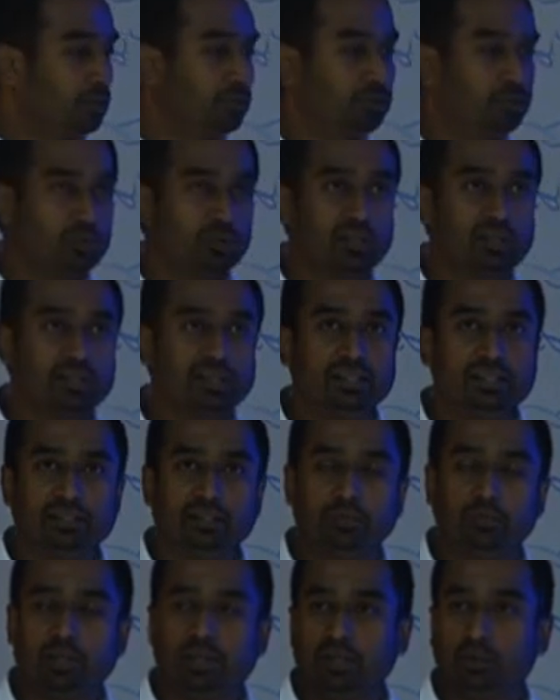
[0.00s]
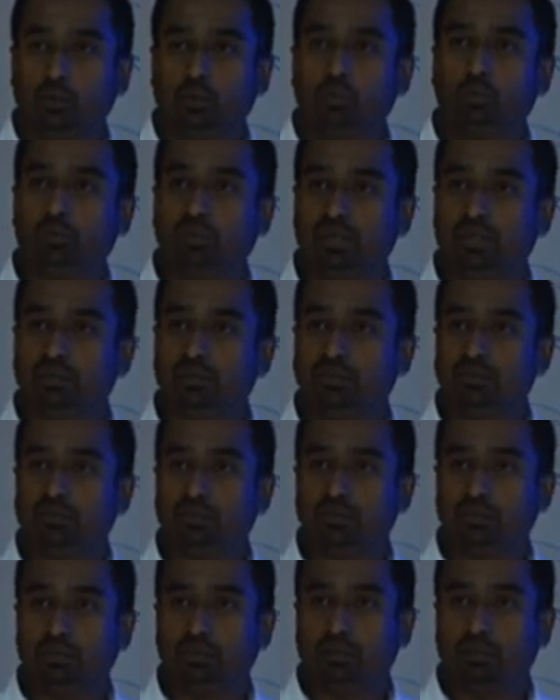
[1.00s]
Duracrete is by no
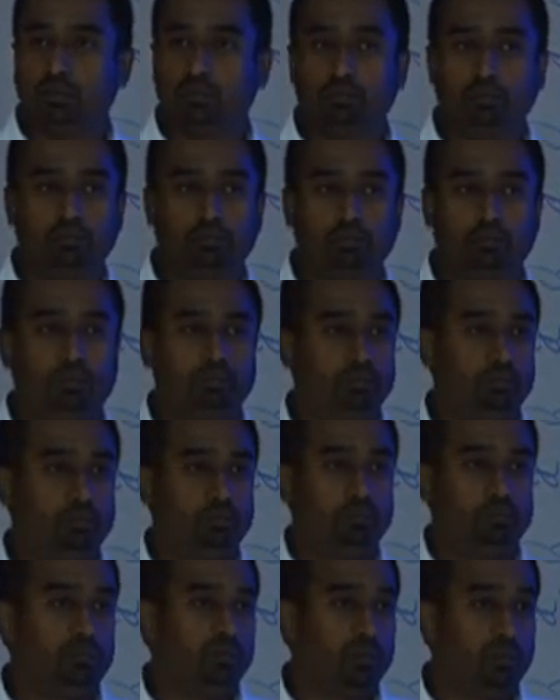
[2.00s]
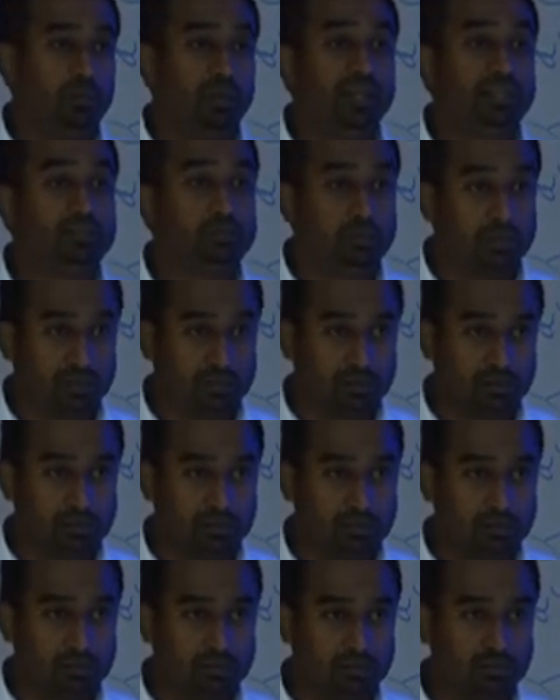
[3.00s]
means the best
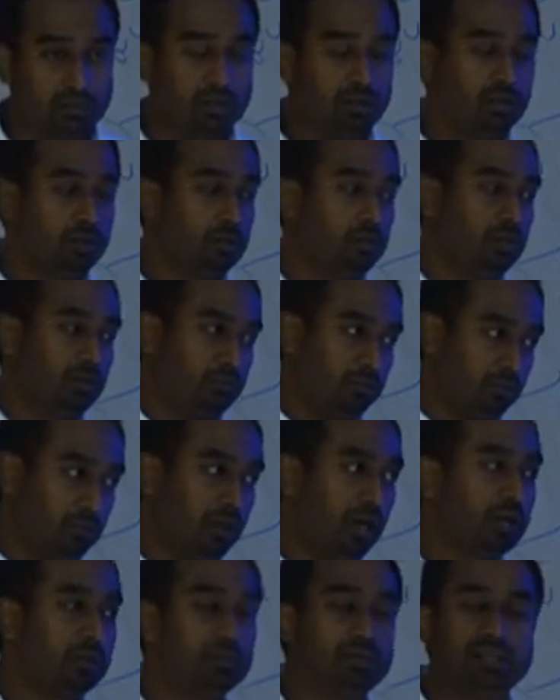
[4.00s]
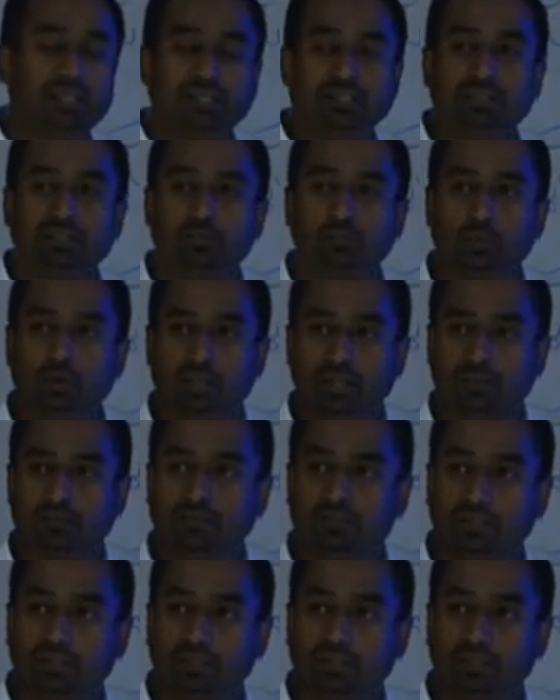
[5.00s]
method. But for carbonation, what I have